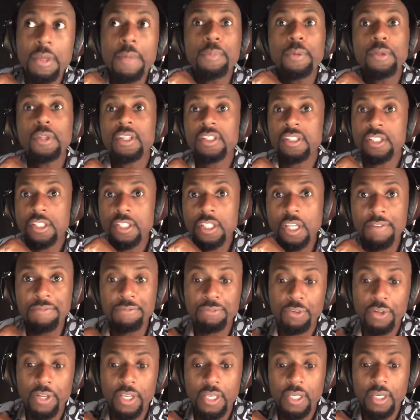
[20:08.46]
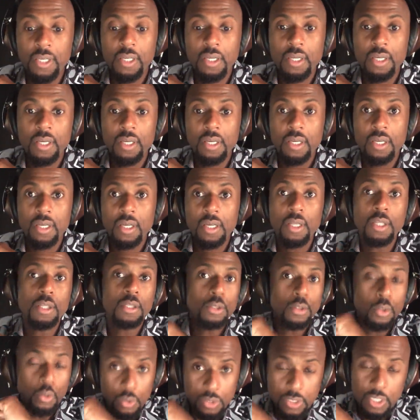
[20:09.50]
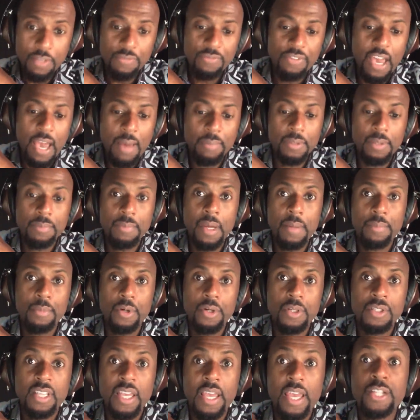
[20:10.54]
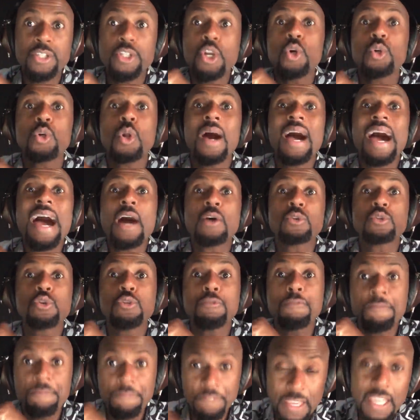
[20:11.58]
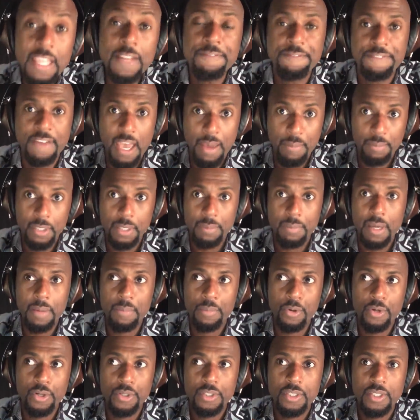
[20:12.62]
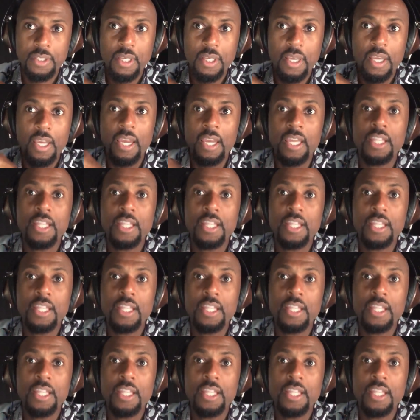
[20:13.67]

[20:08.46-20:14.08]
people are suffering, losing family members, and don't know how to feed family members